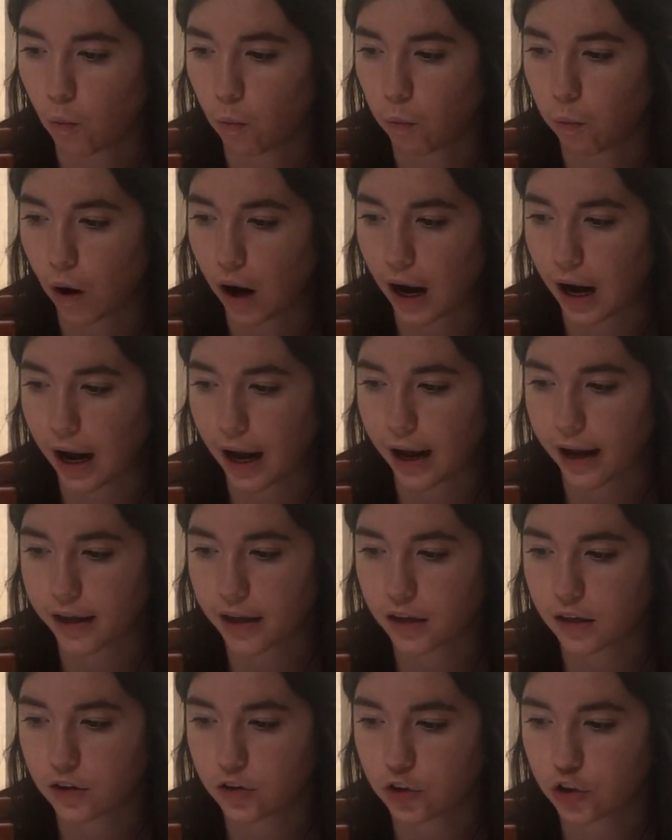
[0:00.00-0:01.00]
Why
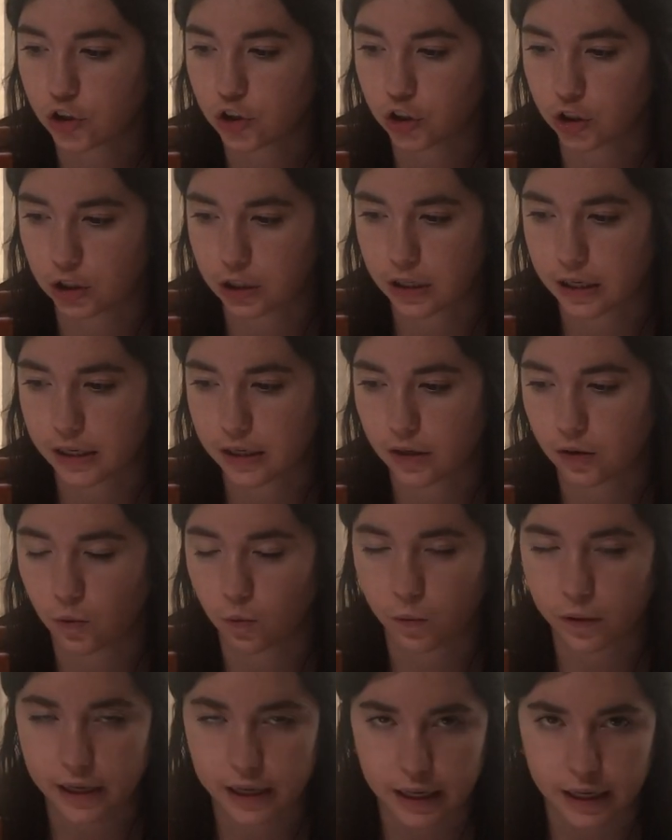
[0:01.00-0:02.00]
should
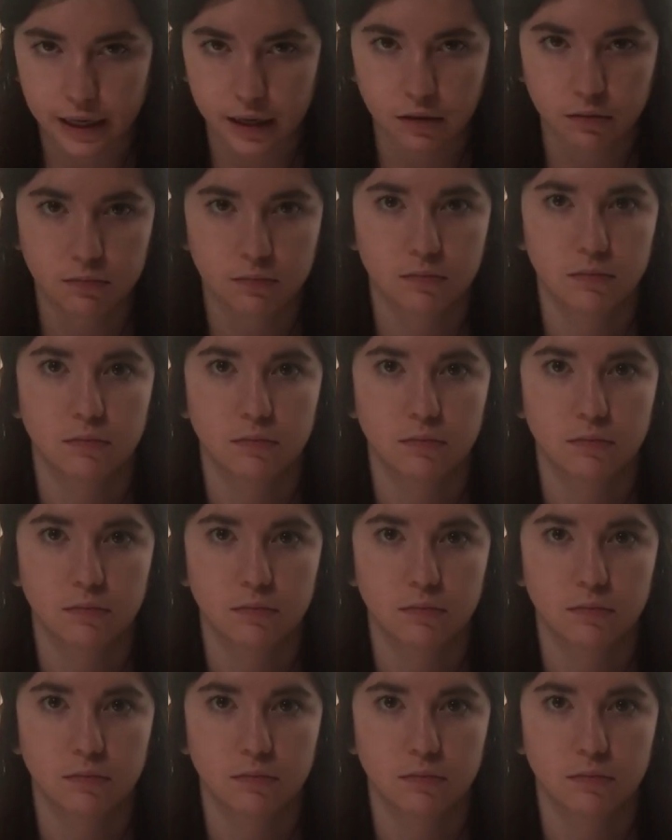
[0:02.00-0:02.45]
we,